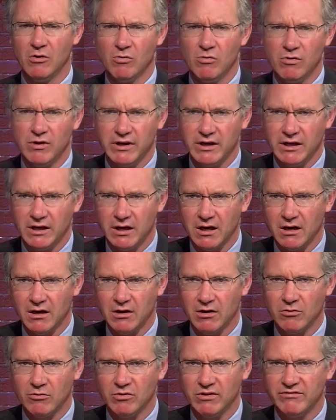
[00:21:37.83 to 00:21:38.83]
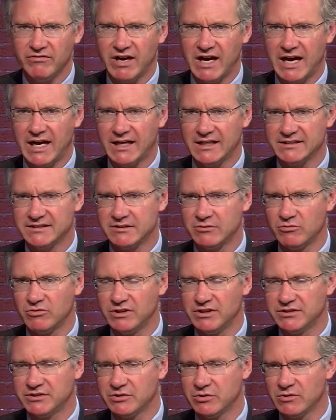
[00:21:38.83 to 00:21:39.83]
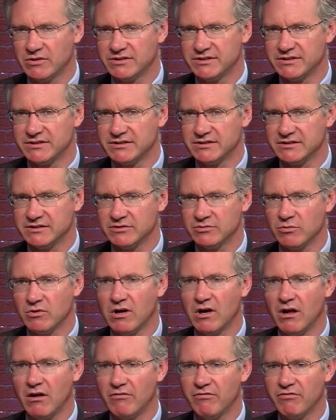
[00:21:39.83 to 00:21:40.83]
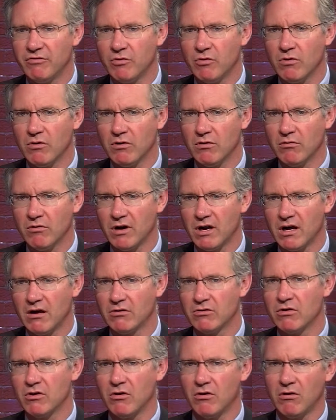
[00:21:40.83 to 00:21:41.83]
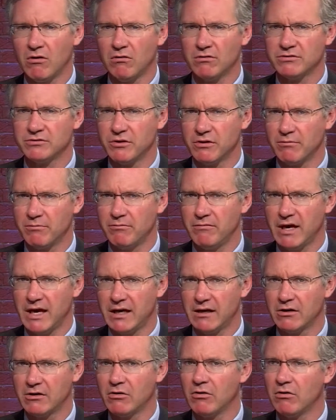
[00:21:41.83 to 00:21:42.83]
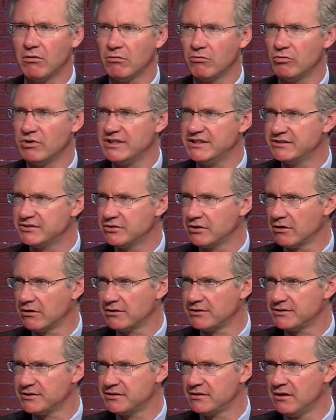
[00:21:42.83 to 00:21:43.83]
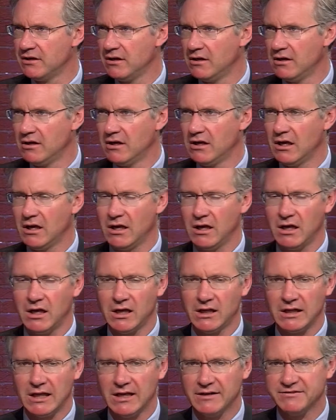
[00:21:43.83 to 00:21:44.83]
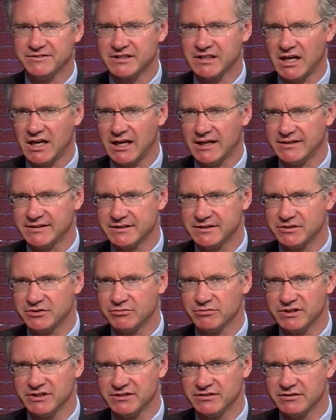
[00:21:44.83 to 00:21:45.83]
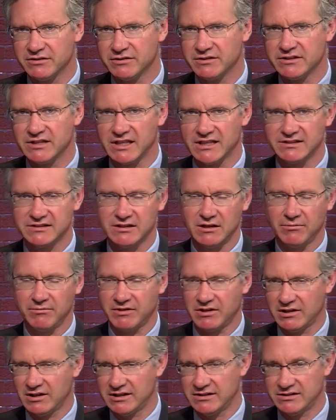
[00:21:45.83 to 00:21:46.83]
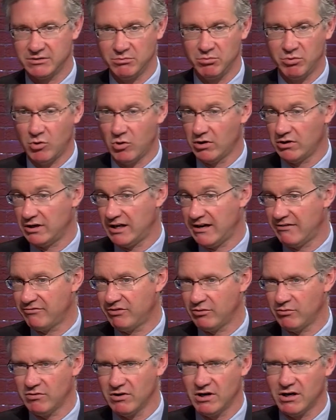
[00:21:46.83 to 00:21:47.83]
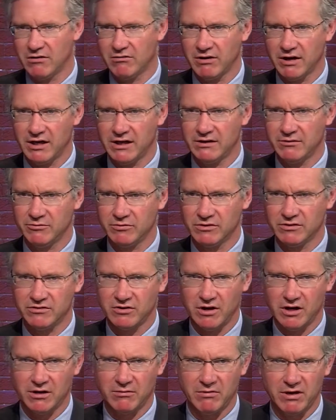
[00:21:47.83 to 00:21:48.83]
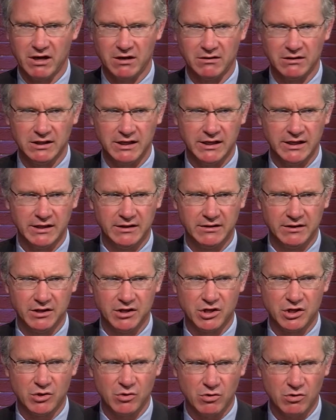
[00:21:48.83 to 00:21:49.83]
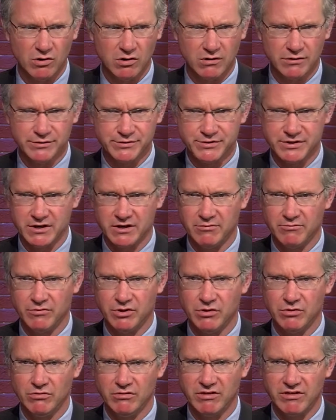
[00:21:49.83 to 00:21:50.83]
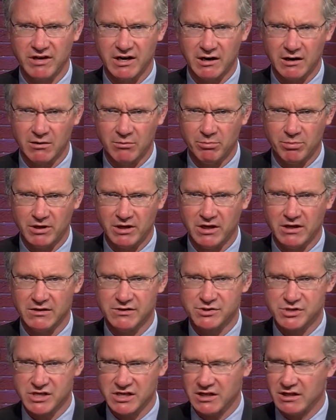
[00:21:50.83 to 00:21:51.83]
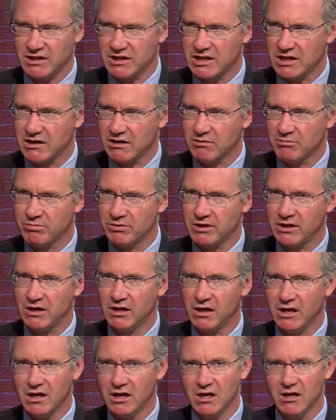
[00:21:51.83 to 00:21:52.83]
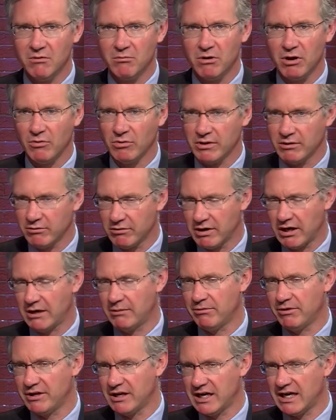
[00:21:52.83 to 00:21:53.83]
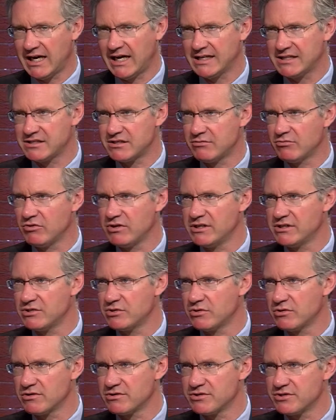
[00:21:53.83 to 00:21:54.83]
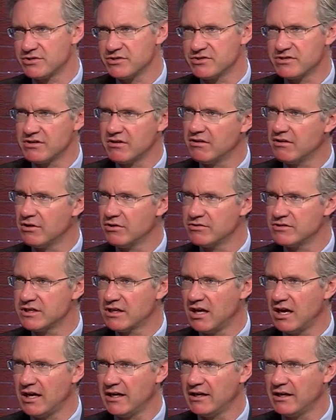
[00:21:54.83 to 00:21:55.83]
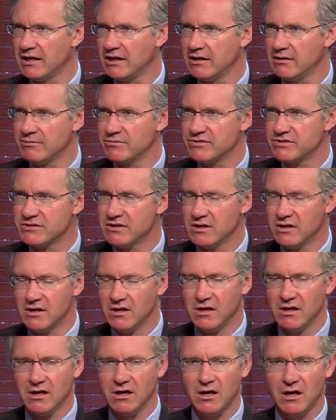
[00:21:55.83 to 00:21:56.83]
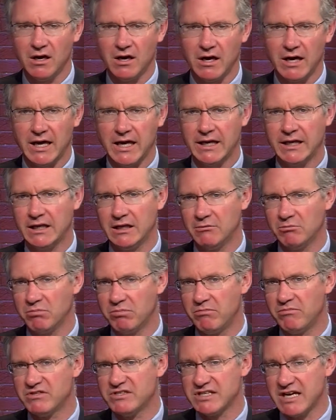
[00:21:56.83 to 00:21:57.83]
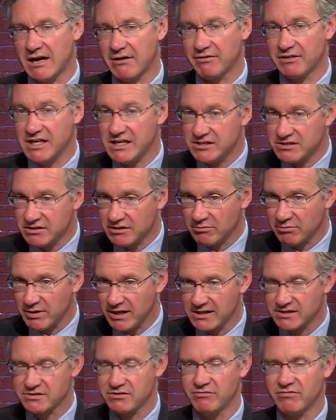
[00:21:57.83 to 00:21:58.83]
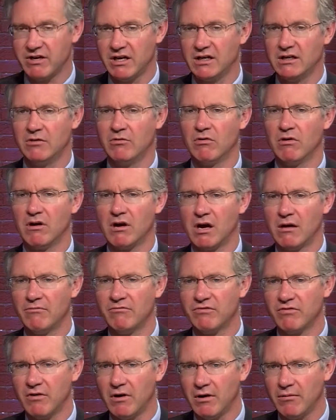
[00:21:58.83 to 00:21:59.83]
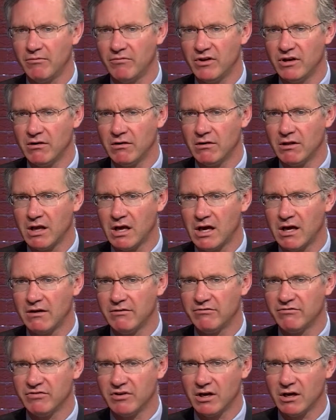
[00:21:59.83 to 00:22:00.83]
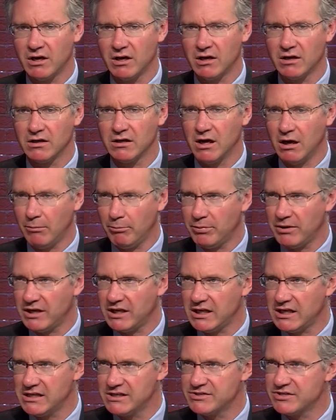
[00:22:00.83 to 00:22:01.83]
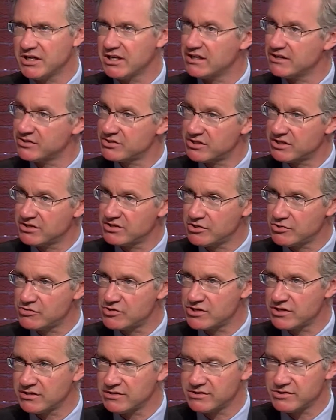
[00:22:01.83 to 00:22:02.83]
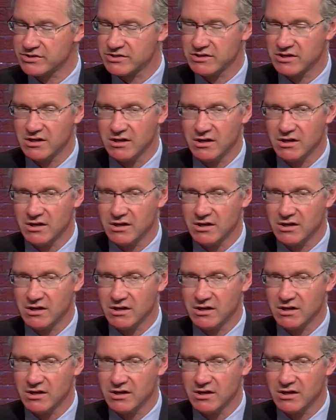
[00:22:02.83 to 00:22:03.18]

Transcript: we've added some resources as well for what I'll call sort of medical research, life sciences research. That's something that's important everywhere, right? We're talking about leading to cures and immune therapy and gene therapy, but we were able to add some resources to those line items. And in southeastern Pennsylvania, where I'm from, there are a lot of companies and institutions